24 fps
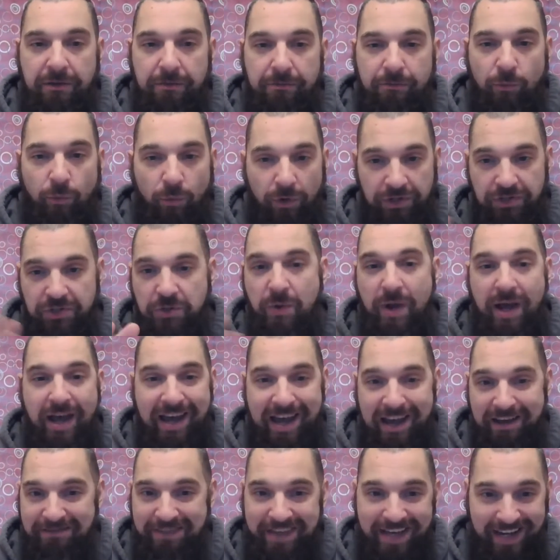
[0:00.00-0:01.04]
Once you
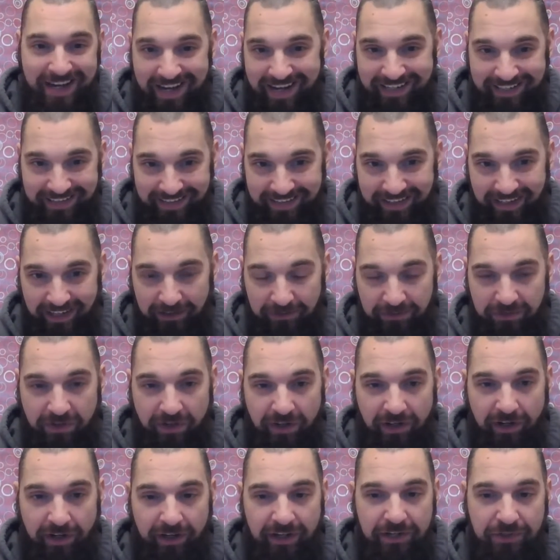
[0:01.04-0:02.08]
have that idea
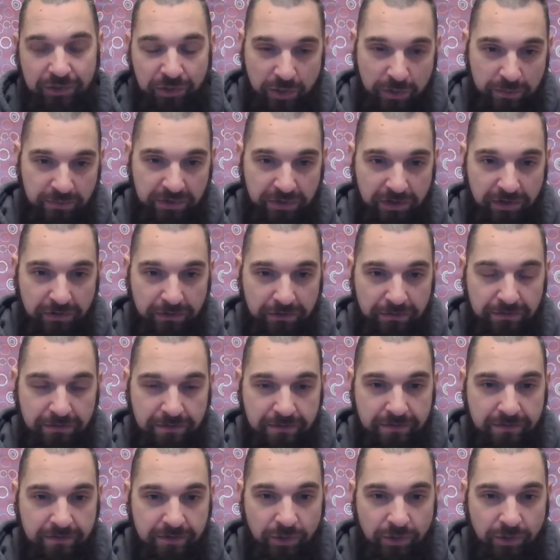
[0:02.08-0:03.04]
in terms of